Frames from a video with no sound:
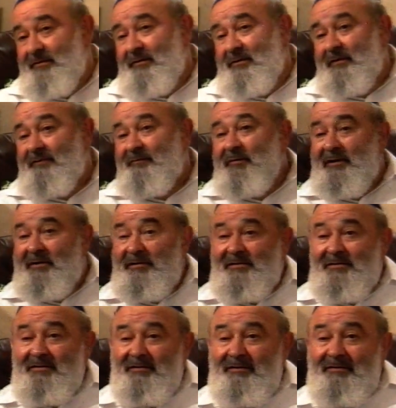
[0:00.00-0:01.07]
of
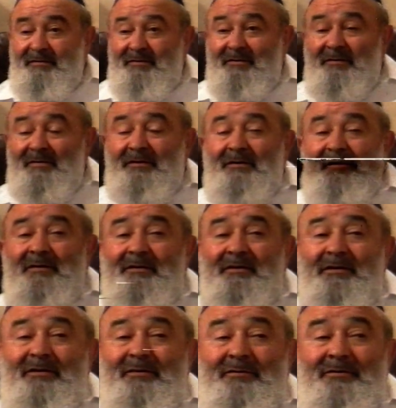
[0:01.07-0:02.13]
medicine
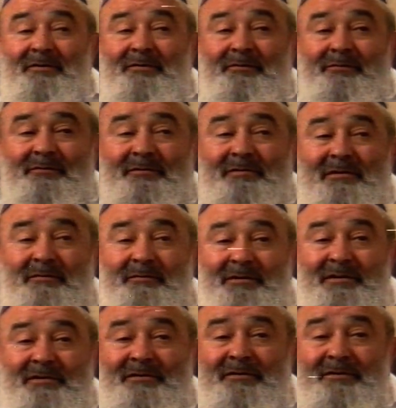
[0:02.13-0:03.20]
in order to do some
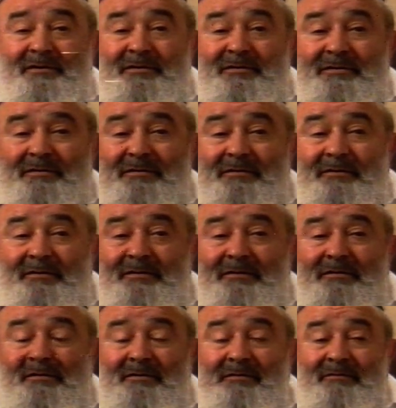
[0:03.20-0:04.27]
research
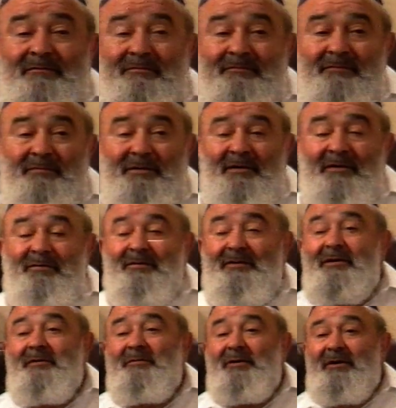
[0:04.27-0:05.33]
in
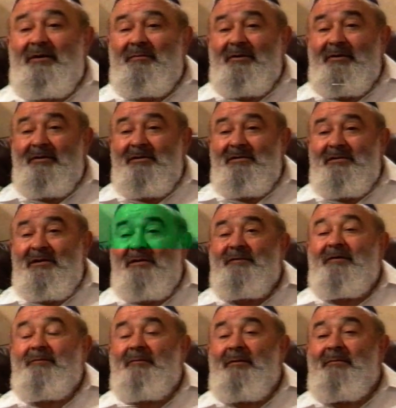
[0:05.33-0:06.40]
leukemia, because that's
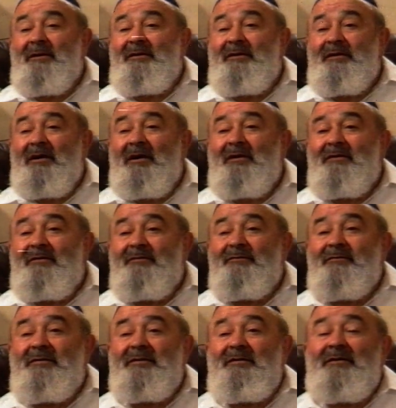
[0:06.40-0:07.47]
what my mother died of.
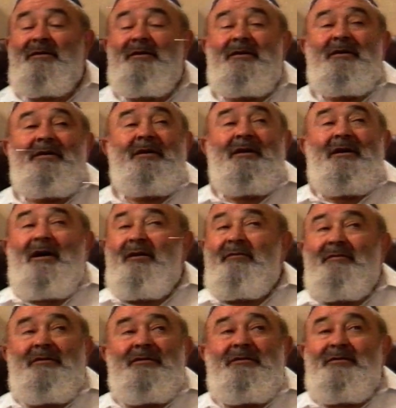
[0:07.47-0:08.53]
And I
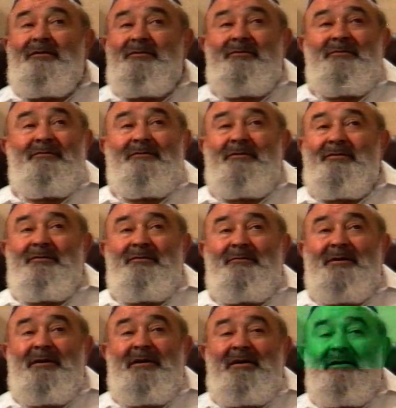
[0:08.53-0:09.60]
wanted to, with all my
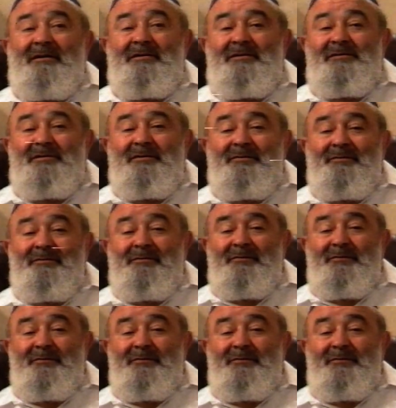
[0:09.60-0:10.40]
heart and soul, to